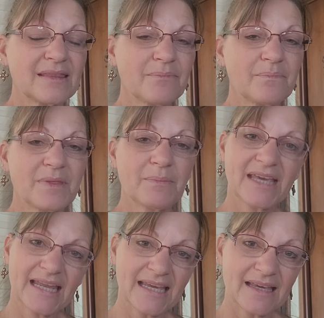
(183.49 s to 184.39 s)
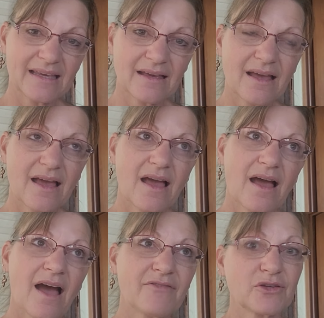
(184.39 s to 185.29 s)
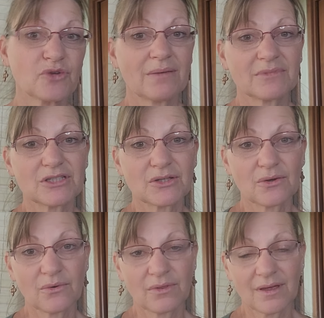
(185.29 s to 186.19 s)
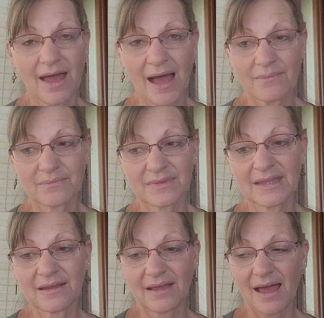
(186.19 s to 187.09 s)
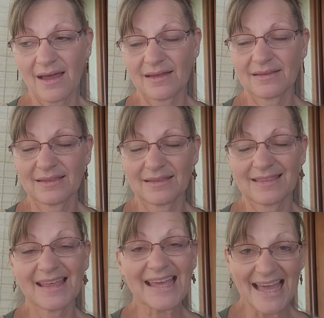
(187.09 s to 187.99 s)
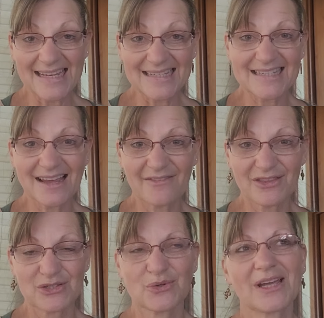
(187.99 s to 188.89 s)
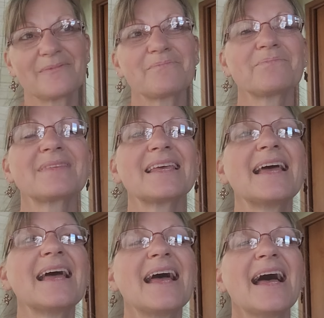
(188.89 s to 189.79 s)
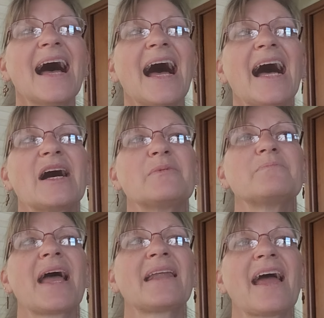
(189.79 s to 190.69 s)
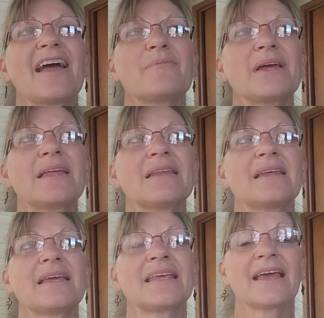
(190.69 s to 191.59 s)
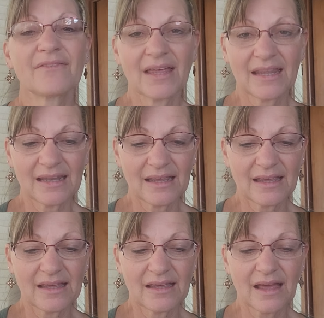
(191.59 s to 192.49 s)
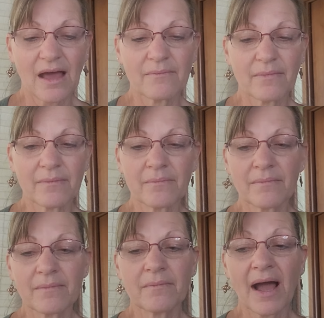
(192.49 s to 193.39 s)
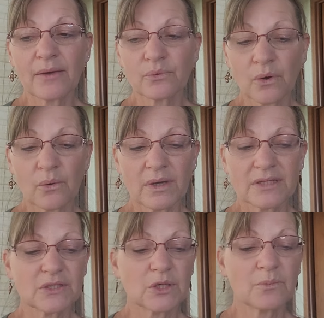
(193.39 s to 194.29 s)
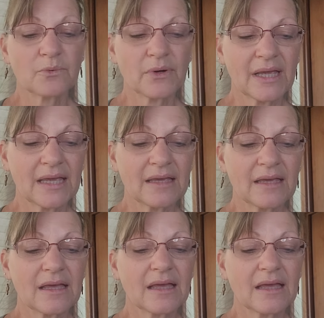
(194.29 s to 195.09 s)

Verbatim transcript: the, the beginning of the dream to the the the end of the dream, um, and I have been given. Uh, my role was to bring